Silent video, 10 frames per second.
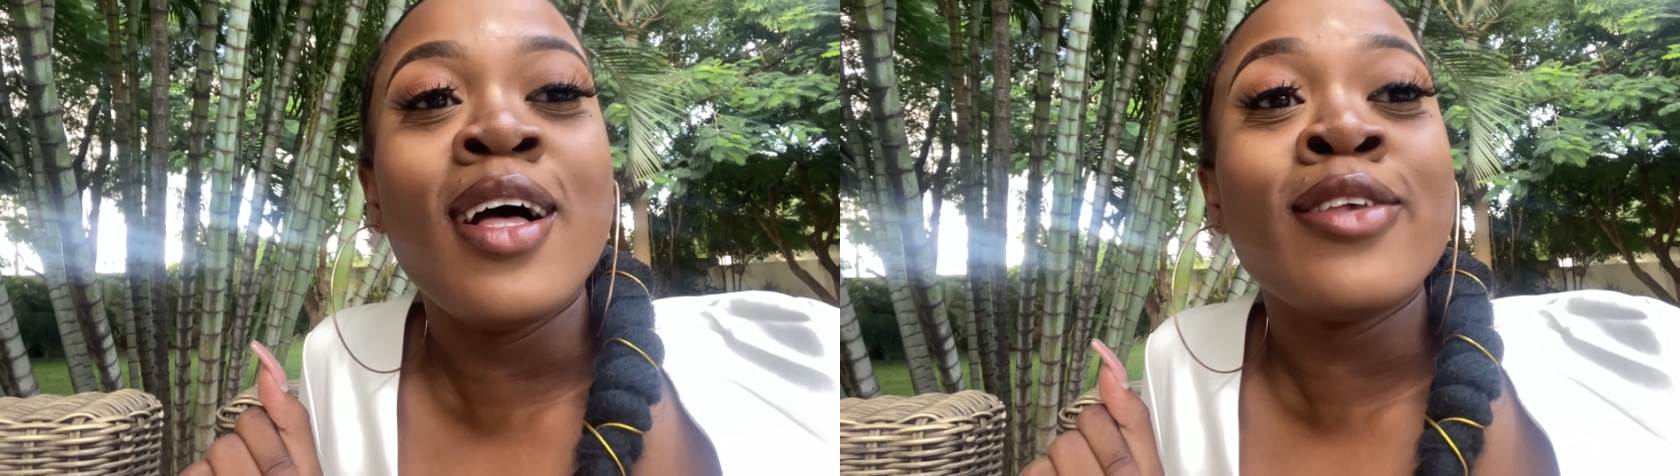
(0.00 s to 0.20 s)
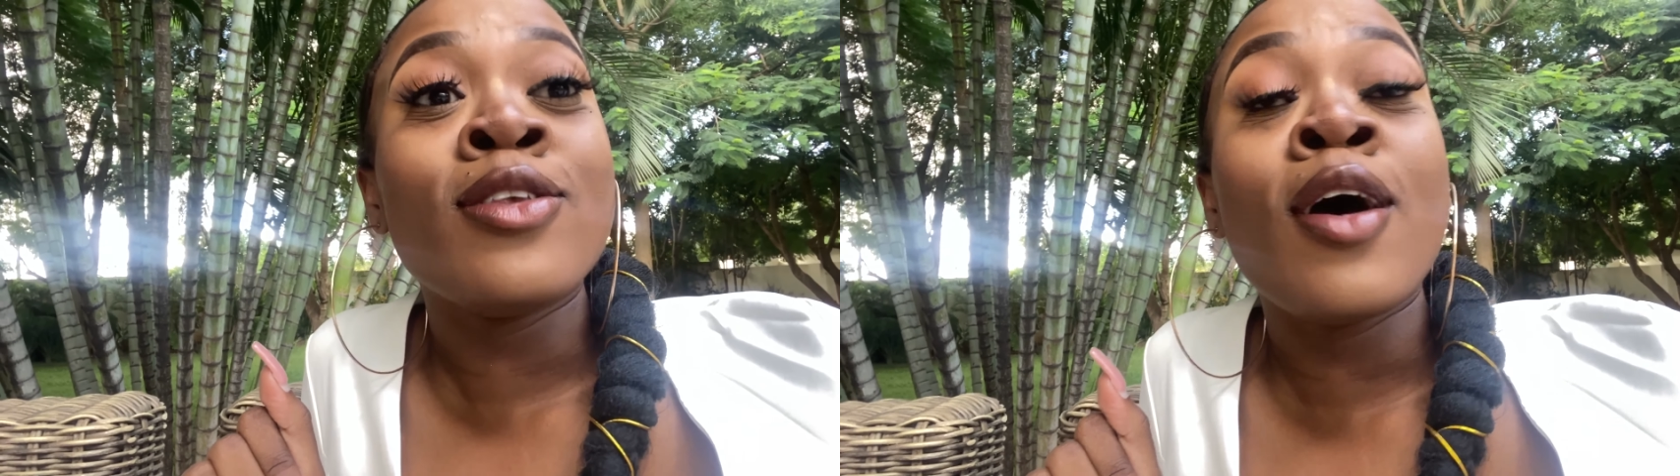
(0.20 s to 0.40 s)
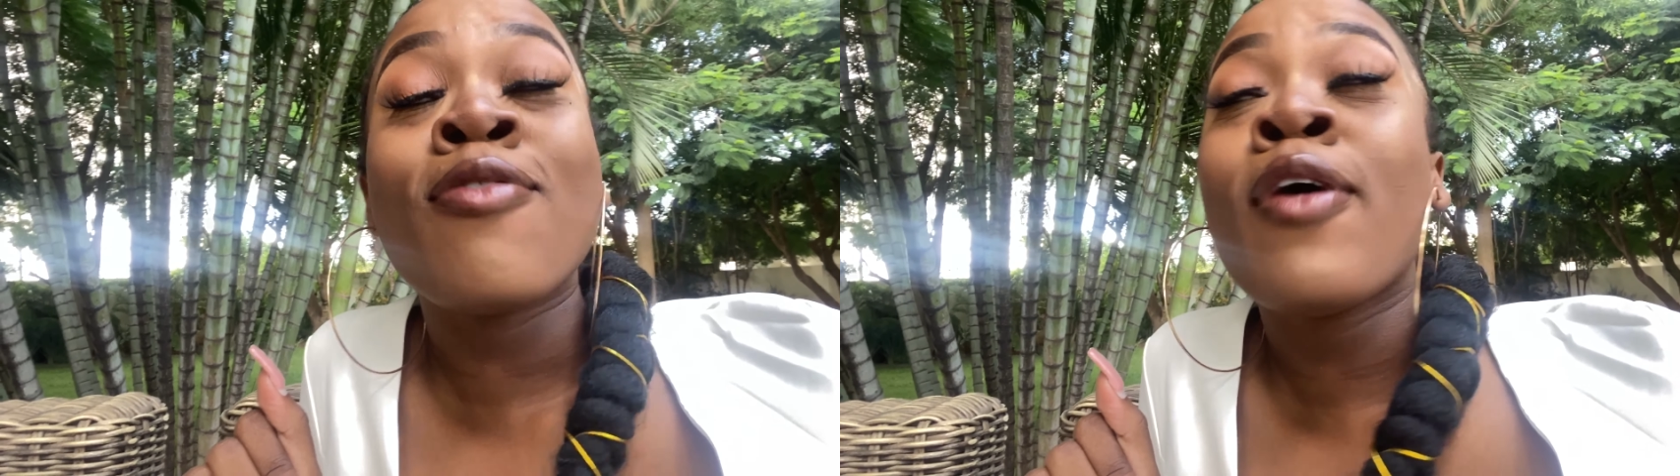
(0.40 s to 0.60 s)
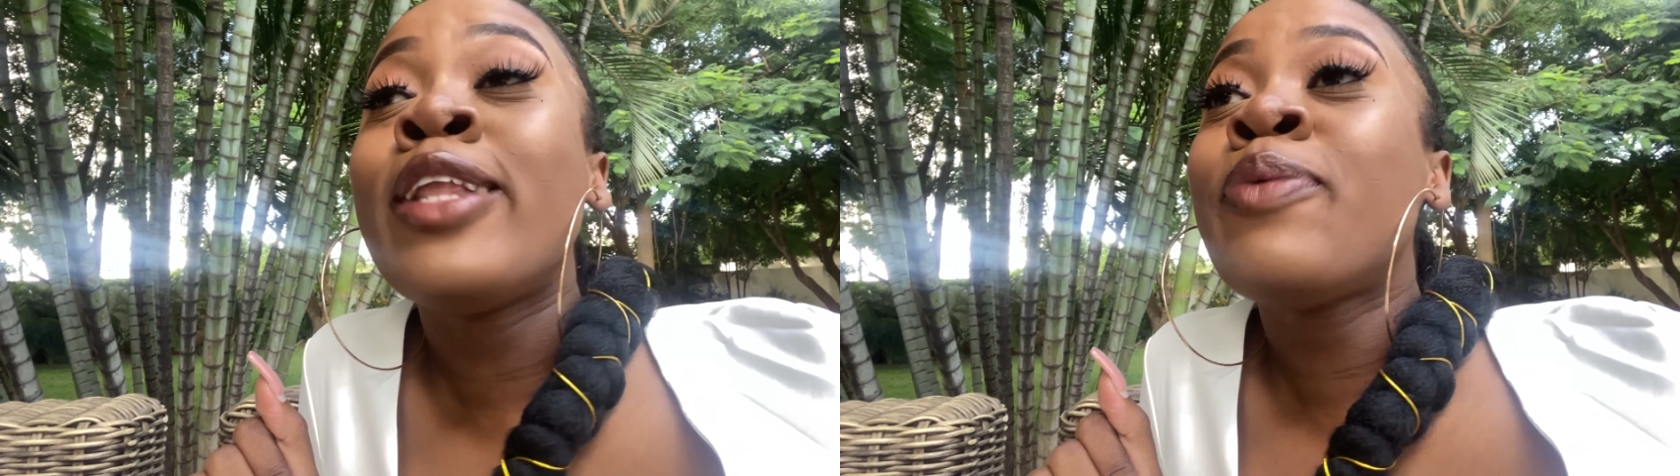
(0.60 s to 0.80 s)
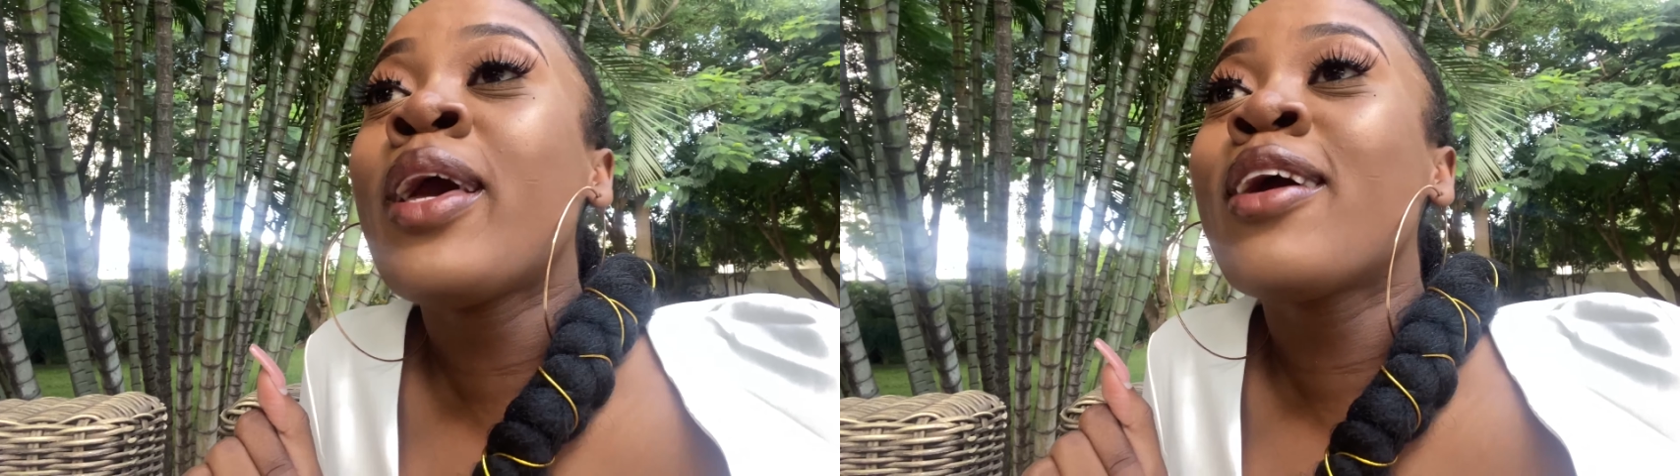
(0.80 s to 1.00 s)
saw
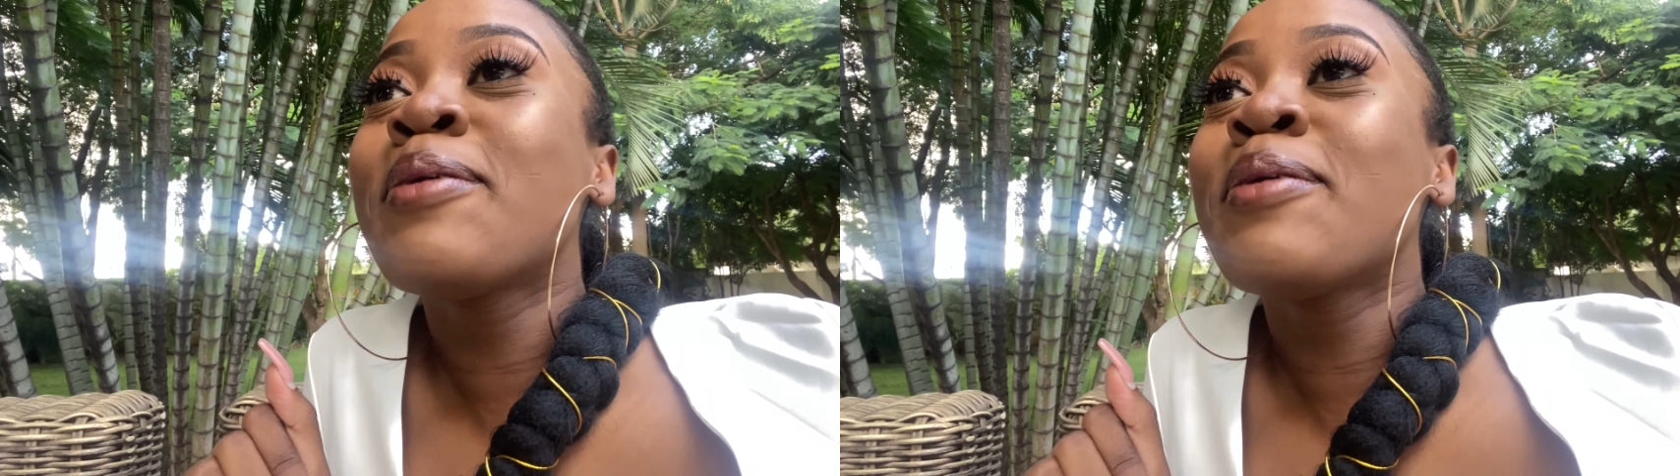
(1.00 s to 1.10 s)
frederick